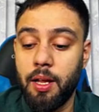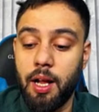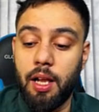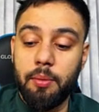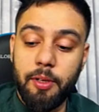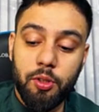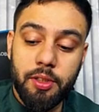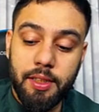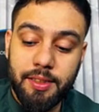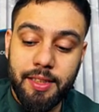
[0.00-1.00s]
I'll be
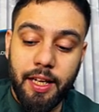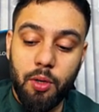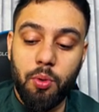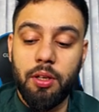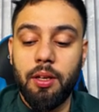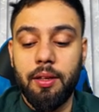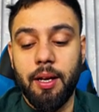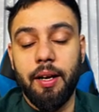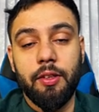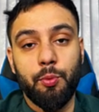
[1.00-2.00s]
using the second one,
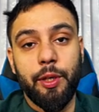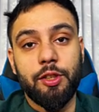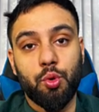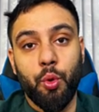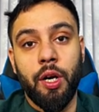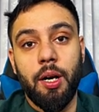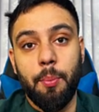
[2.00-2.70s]
that is V square